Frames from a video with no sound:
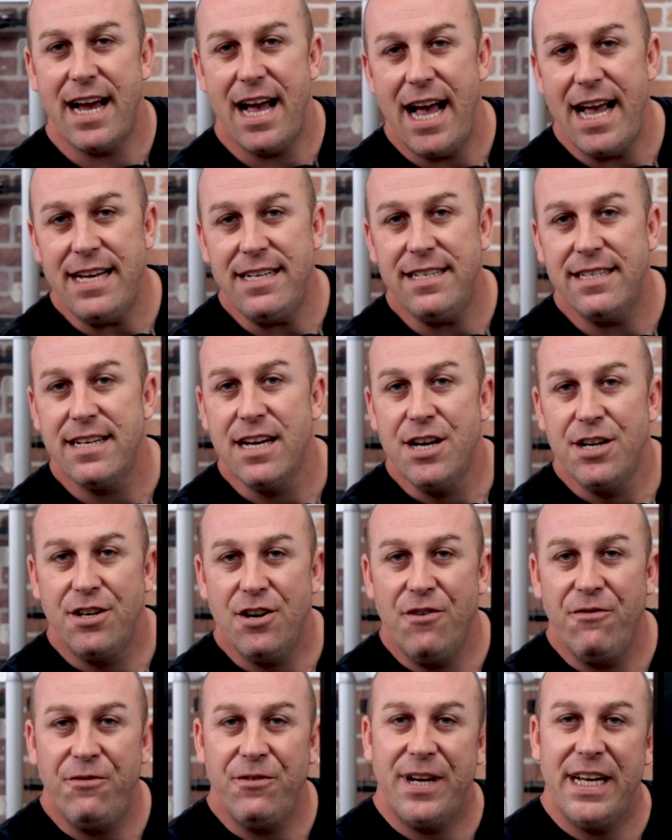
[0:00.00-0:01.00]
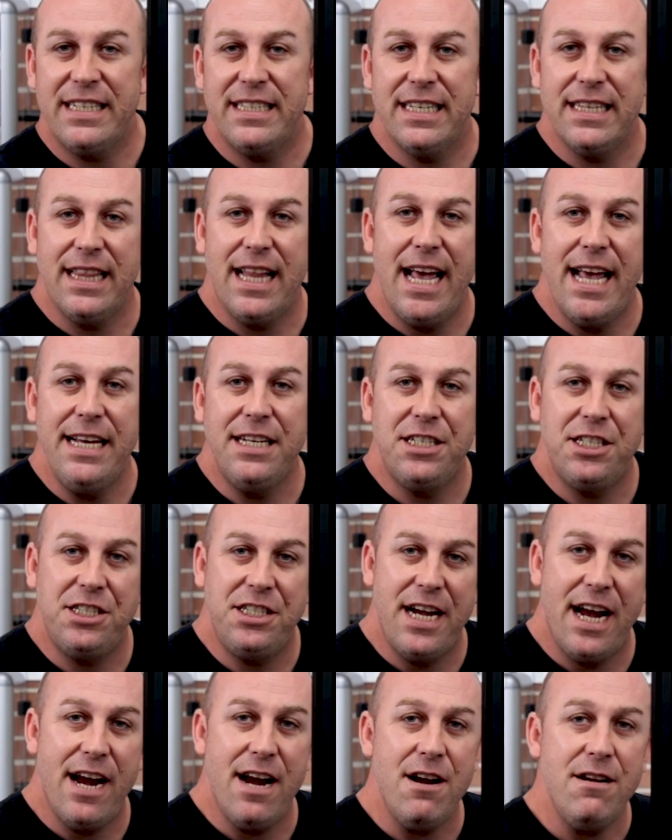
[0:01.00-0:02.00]
guys, don't forget to like,
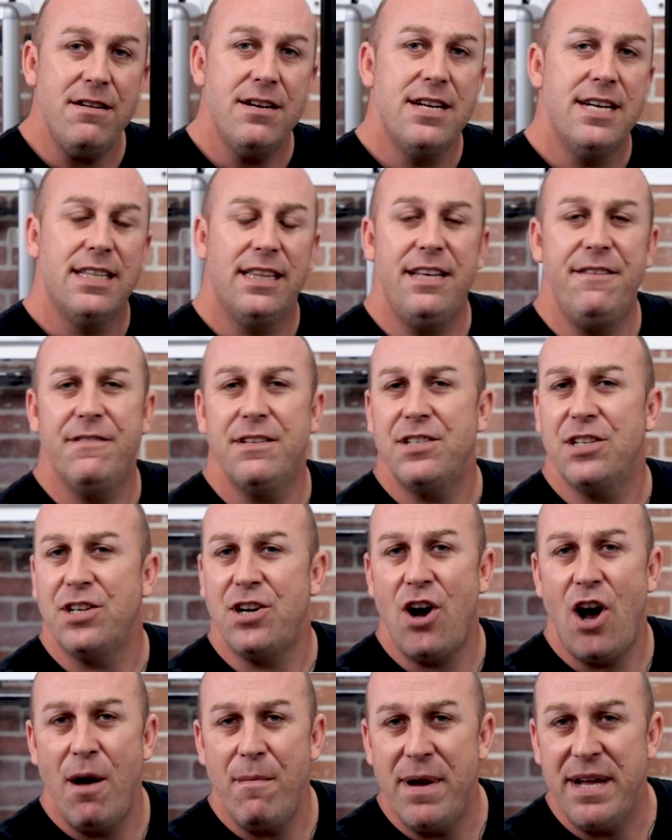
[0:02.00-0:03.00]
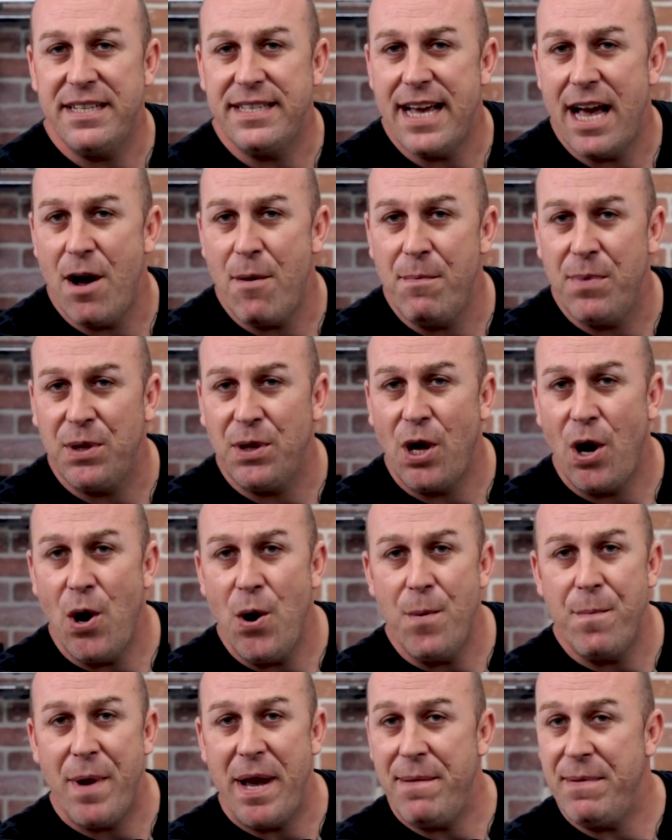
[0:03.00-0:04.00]
share, leave us a comment down
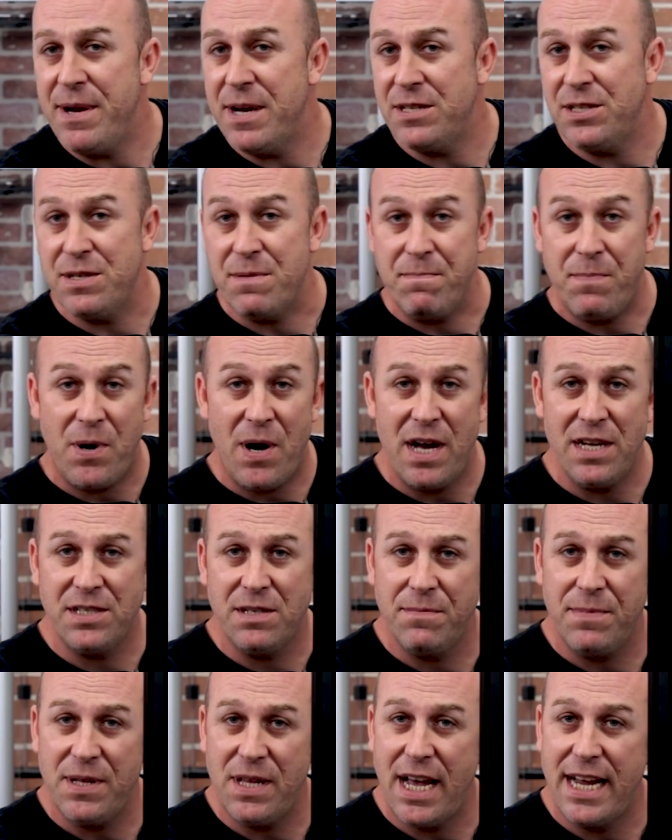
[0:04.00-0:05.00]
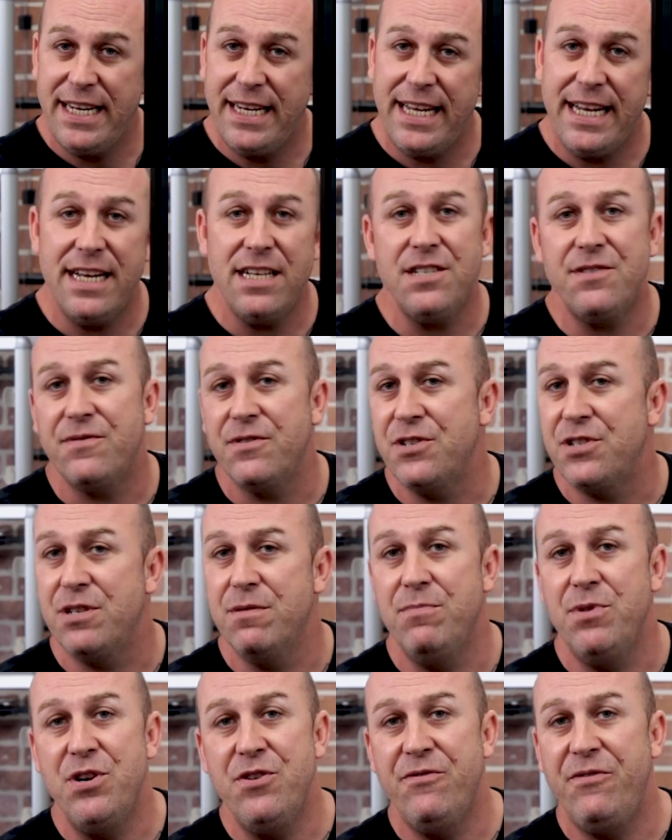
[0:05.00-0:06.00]
below, maybe on some possible ideas for
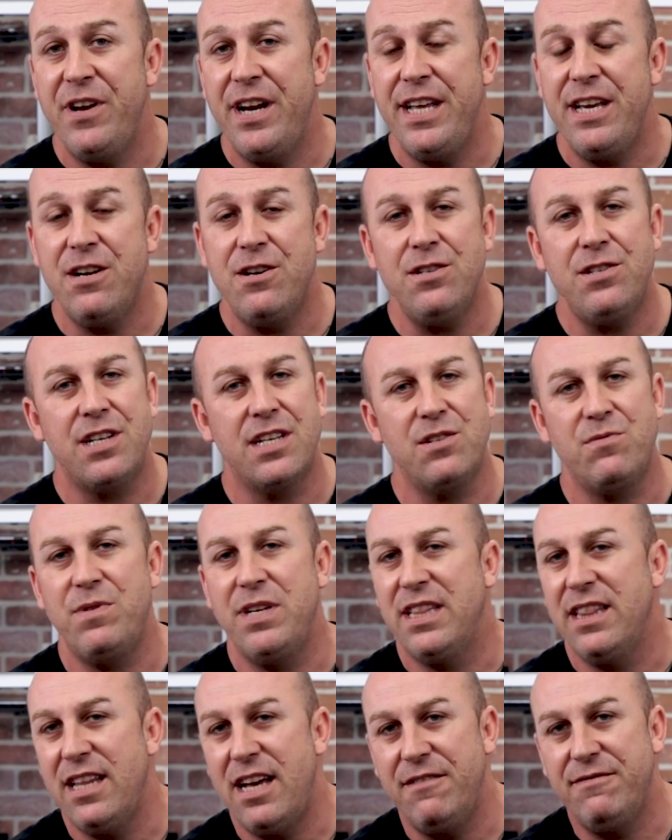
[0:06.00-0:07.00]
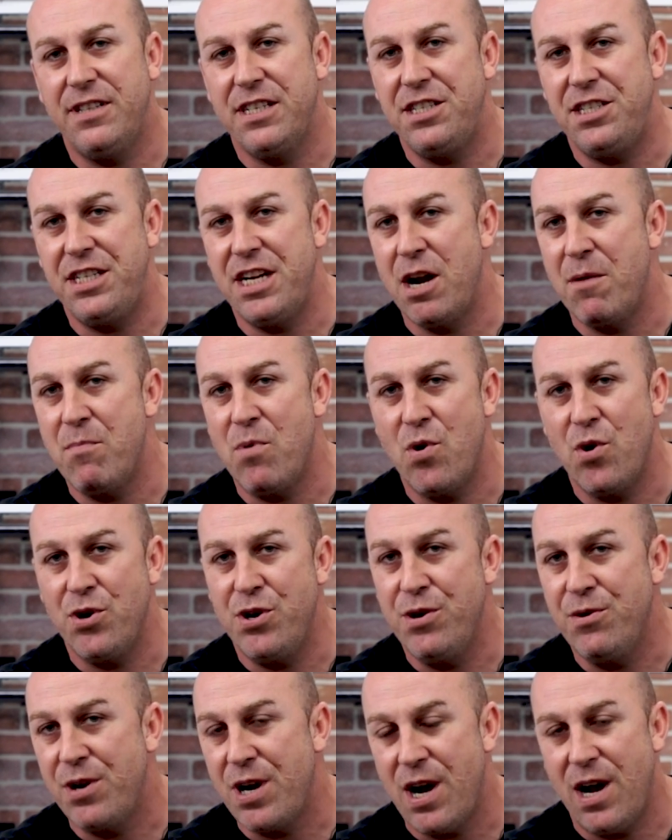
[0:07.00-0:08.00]
some new videos, because we'd love to share more
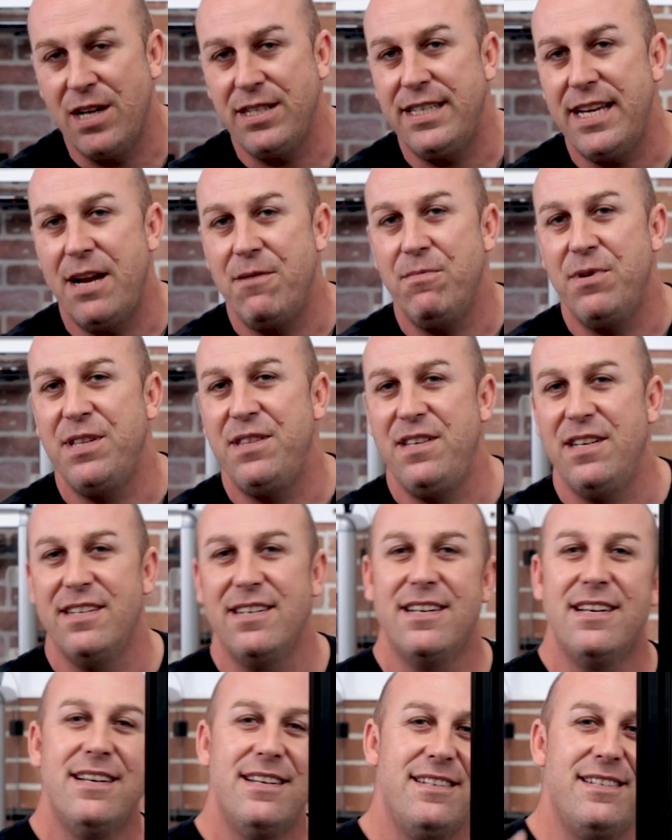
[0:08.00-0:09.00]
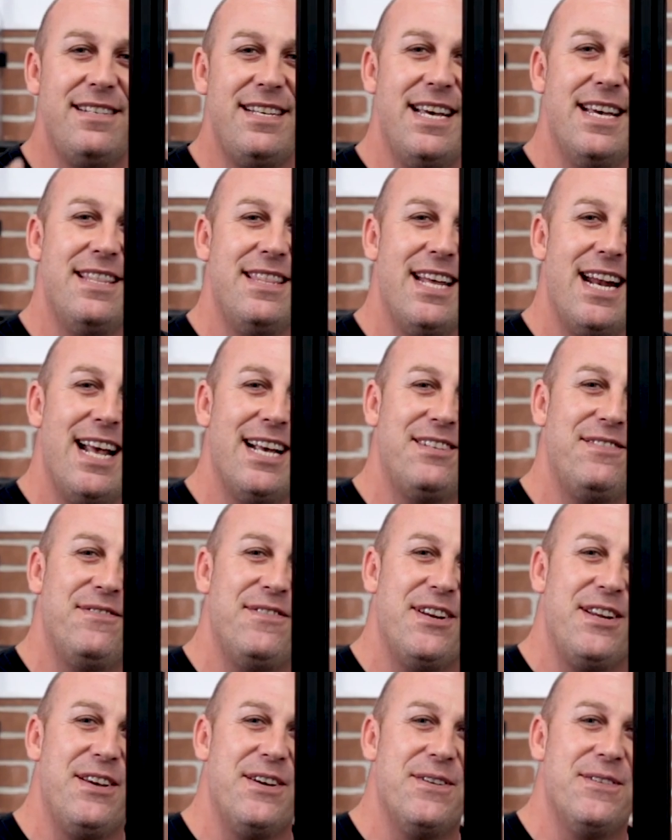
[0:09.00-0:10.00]
new content with you. See you in the next
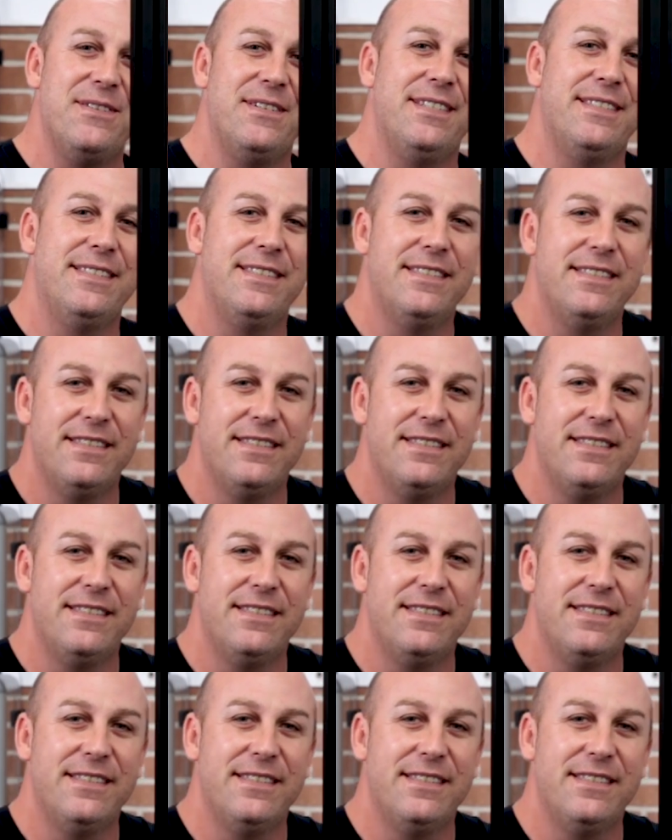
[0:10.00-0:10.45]
video.